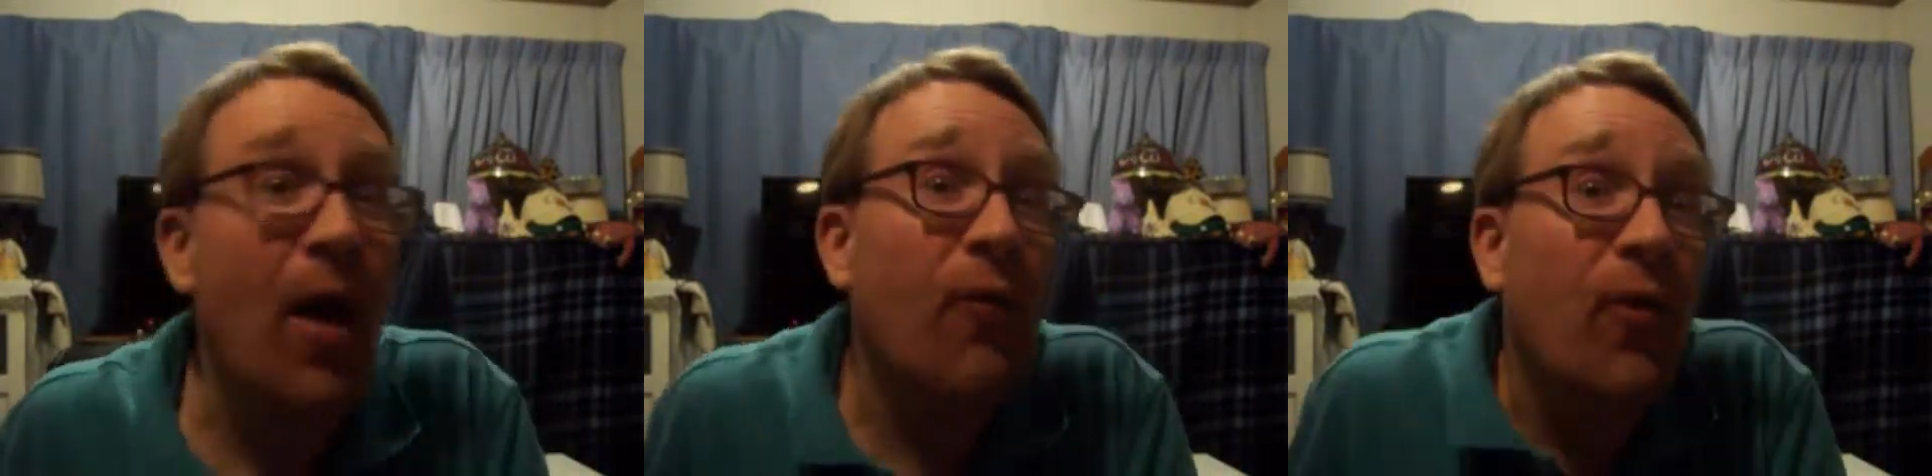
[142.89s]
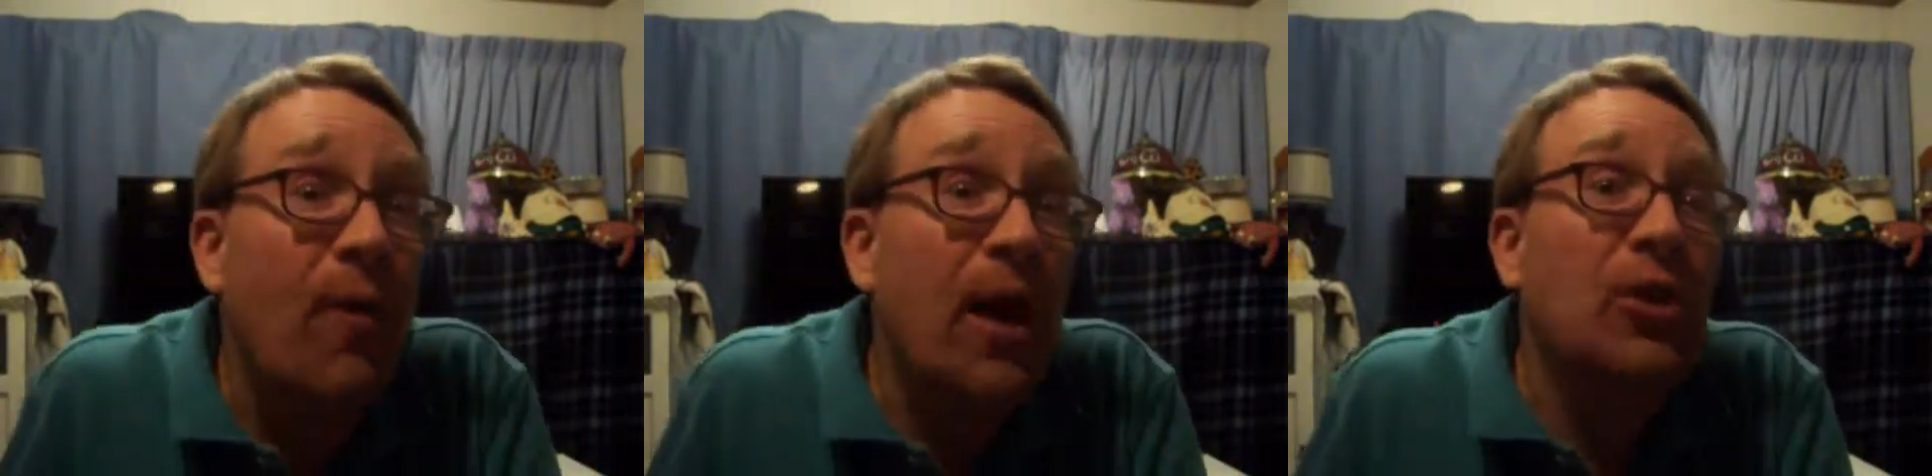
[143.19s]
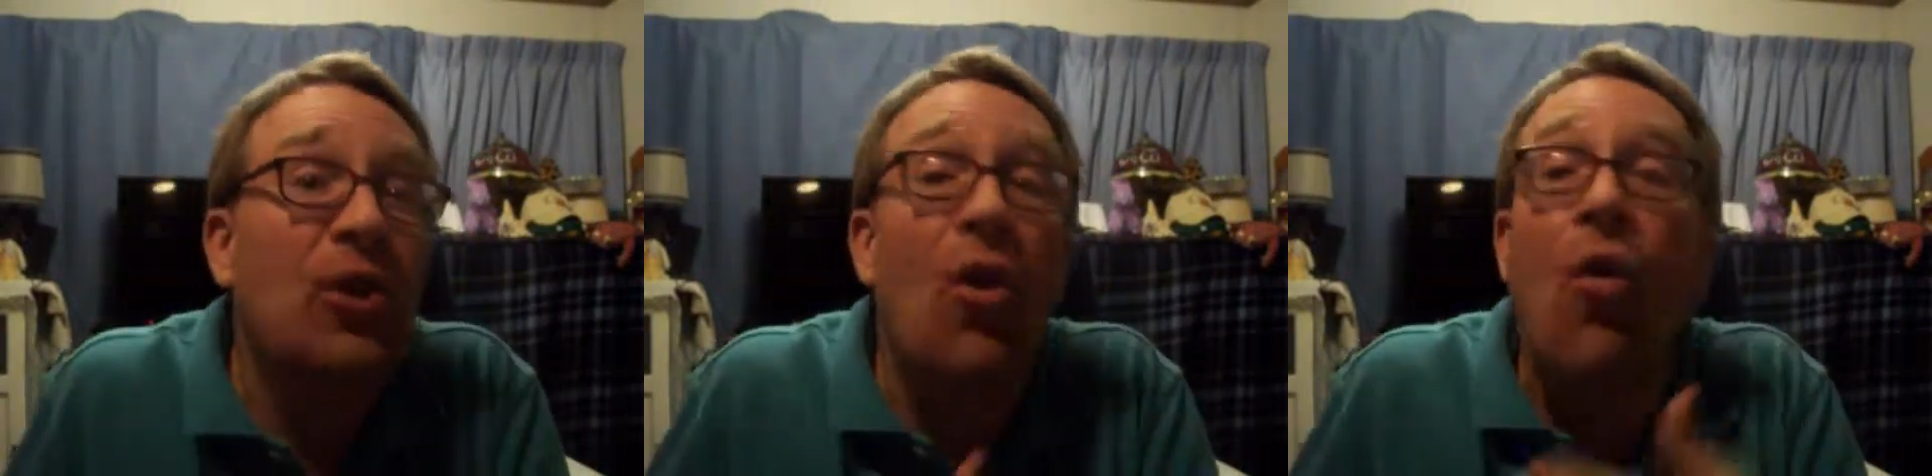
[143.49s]

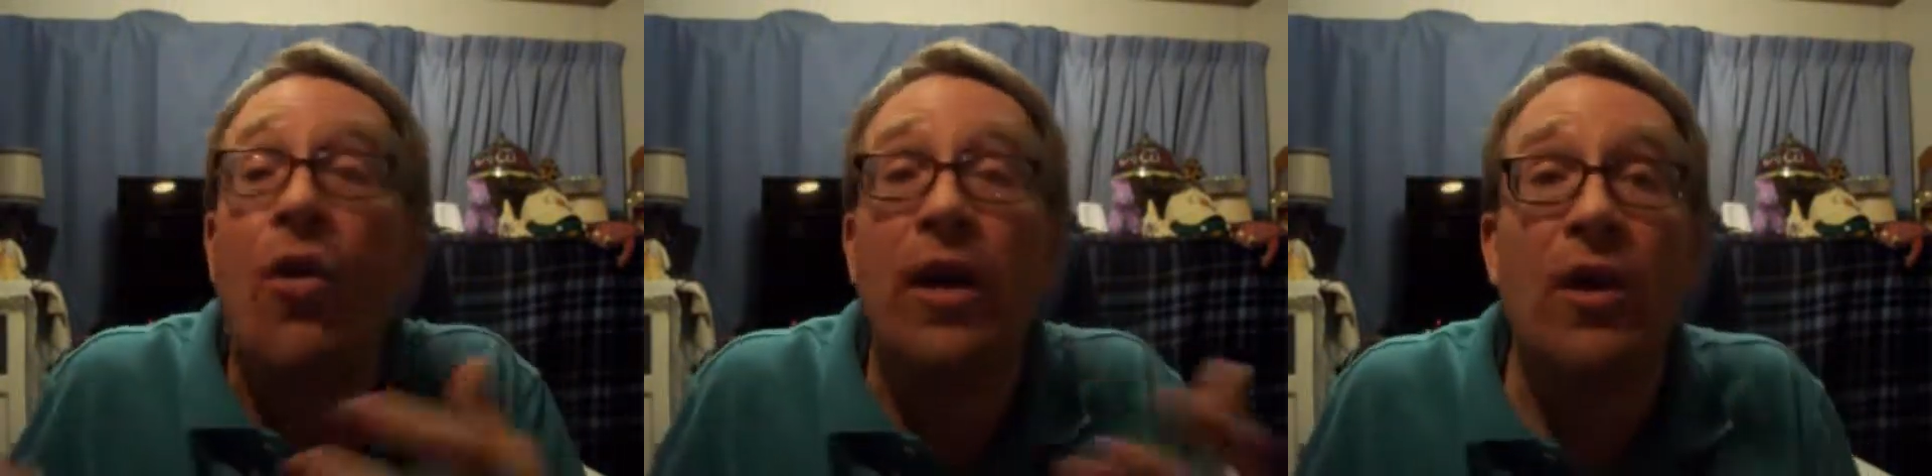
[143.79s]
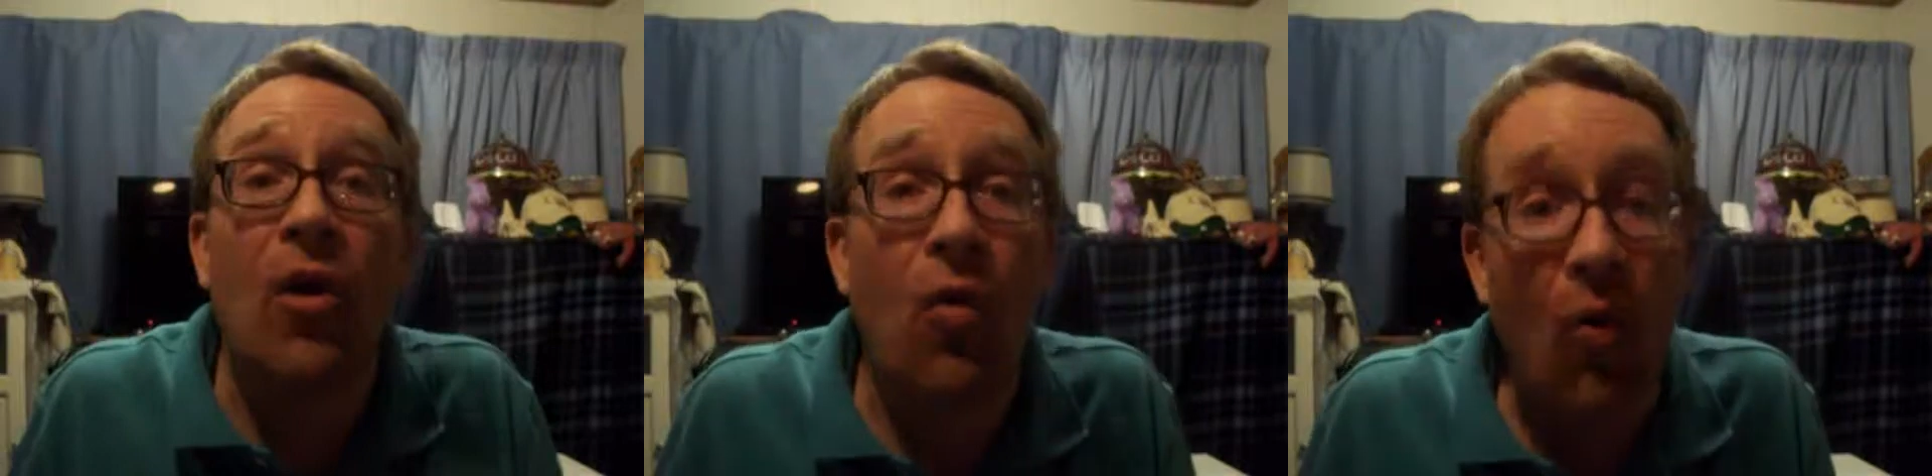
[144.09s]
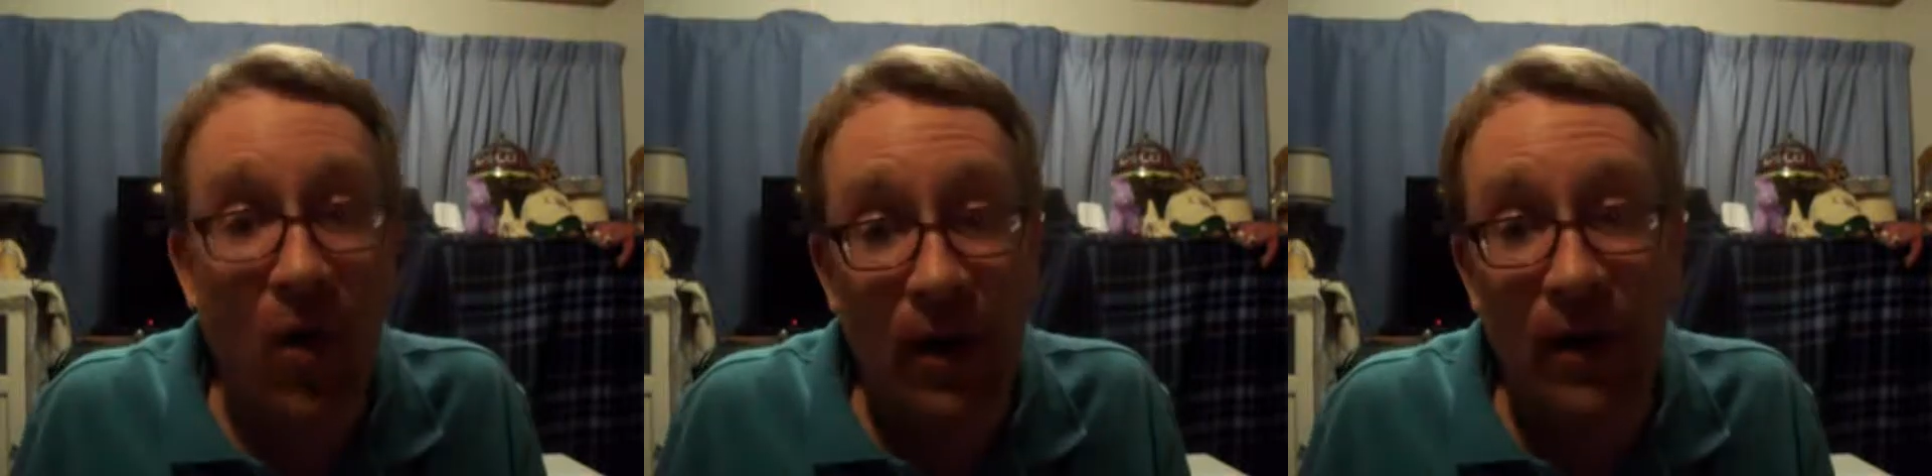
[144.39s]
information or they don't
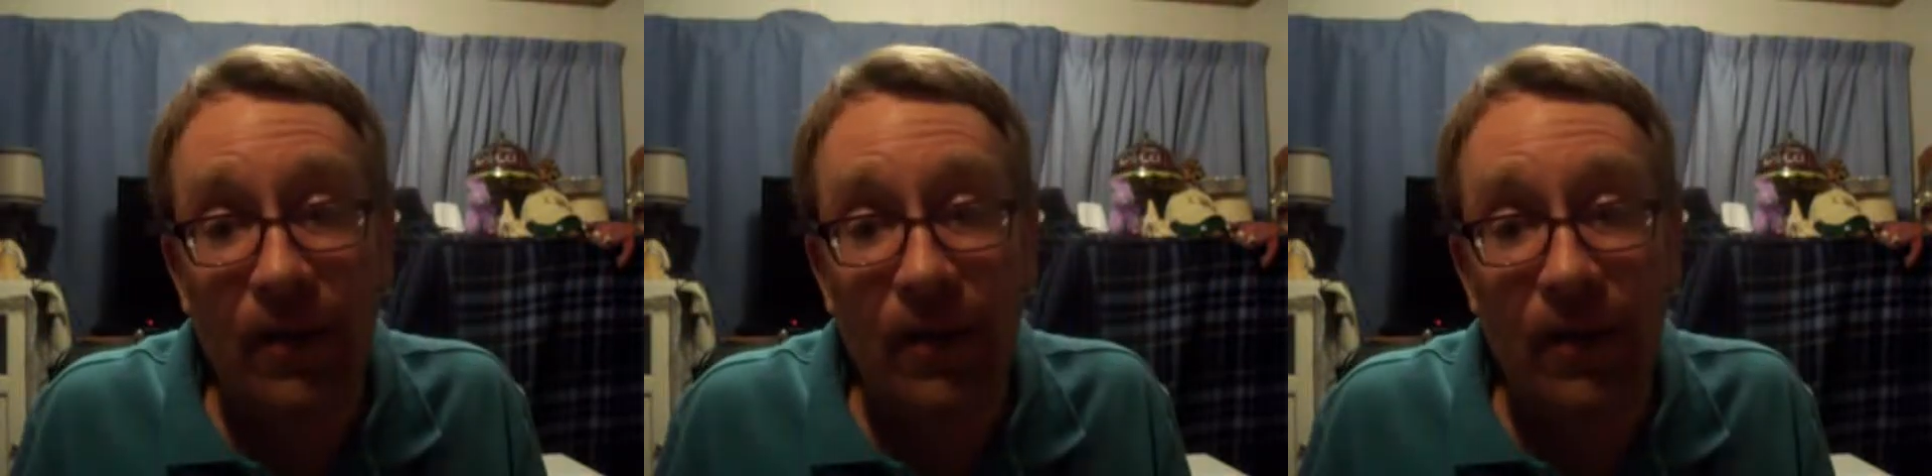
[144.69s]
work